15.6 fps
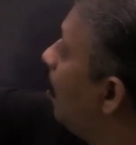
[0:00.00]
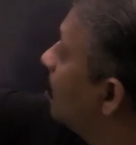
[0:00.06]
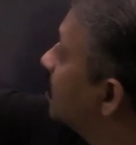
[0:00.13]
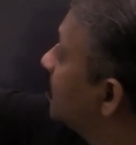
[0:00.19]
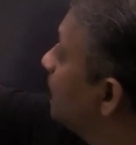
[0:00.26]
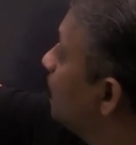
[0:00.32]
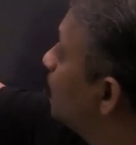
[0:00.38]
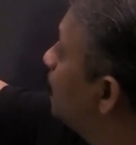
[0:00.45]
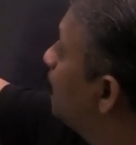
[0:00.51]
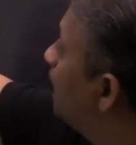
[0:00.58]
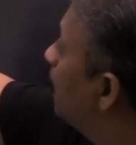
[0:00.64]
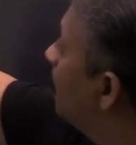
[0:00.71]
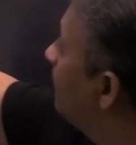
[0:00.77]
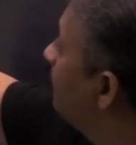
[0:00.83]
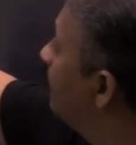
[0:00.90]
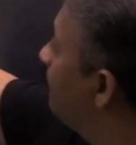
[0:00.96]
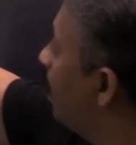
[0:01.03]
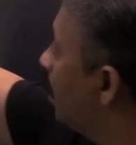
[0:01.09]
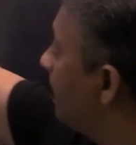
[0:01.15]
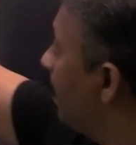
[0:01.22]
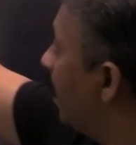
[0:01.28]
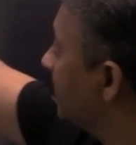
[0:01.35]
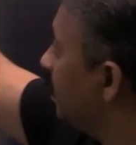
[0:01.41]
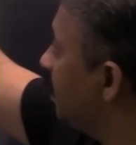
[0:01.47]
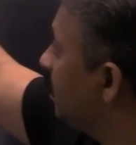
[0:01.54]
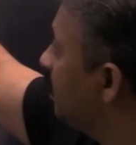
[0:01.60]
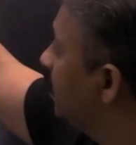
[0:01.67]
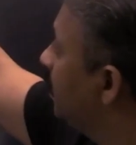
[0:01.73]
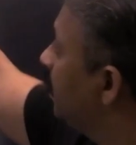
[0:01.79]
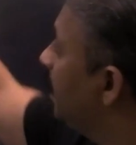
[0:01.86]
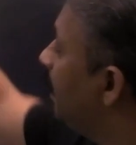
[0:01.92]
or south pole of a bar
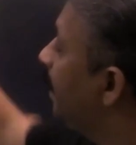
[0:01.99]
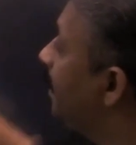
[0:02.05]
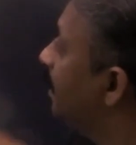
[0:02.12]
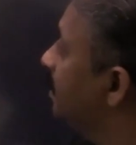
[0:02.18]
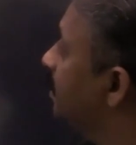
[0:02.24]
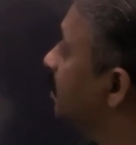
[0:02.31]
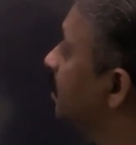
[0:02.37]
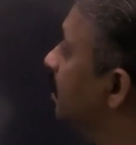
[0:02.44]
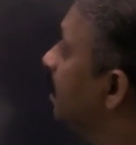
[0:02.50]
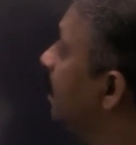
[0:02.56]
magnet, it is.